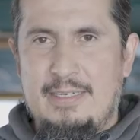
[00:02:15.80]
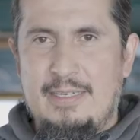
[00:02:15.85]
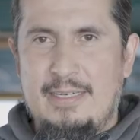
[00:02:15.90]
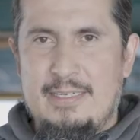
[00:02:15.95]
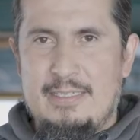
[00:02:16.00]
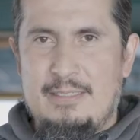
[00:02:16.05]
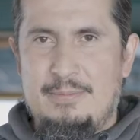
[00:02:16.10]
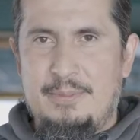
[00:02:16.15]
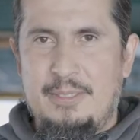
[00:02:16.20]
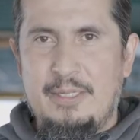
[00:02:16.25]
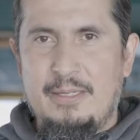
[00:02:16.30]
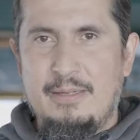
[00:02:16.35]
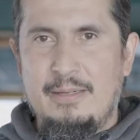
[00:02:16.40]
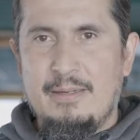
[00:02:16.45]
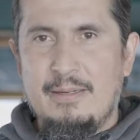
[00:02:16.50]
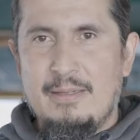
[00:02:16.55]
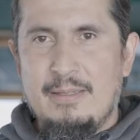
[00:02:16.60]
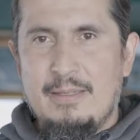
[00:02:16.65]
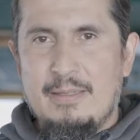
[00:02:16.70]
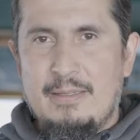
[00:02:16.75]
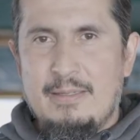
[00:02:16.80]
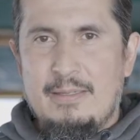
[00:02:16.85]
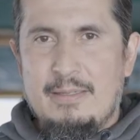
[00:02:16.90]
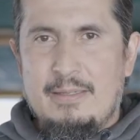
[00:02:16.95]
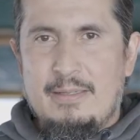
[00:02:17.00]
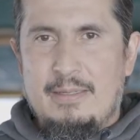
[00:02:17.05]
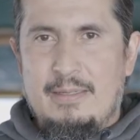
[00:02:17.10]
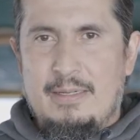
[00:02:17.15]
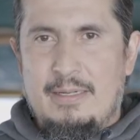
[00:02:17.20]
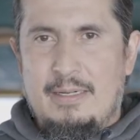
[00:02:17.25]
and has been
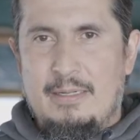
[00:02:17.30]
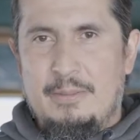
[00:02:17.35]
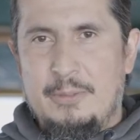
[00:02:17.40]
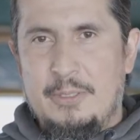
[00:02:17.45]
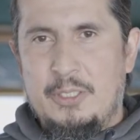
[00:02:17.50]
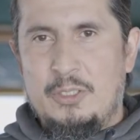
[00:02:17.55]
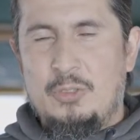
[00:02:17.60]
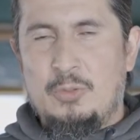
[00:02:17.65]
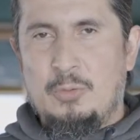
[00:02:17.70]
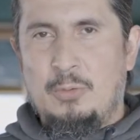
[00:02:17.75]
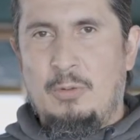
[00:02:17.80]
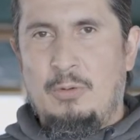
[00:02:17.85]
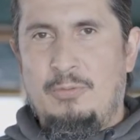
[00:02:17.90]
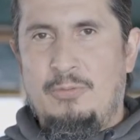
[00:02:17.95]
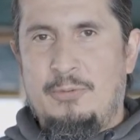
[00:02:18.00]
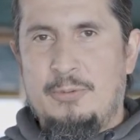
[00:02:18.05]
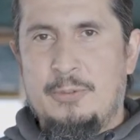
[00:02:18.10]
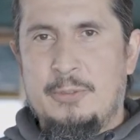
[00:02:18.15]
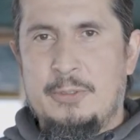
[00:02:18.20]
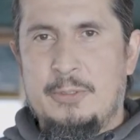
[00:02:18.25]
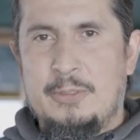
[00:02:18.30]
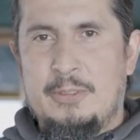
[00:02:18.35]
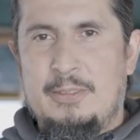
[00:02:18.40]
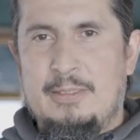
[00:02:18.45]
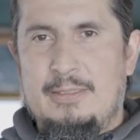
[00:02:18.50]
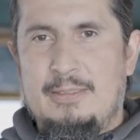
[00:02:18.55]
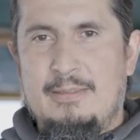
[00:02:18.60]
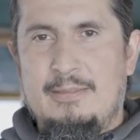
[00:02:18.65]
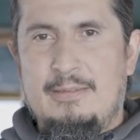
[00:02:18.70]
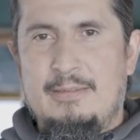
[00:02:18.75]
our tool for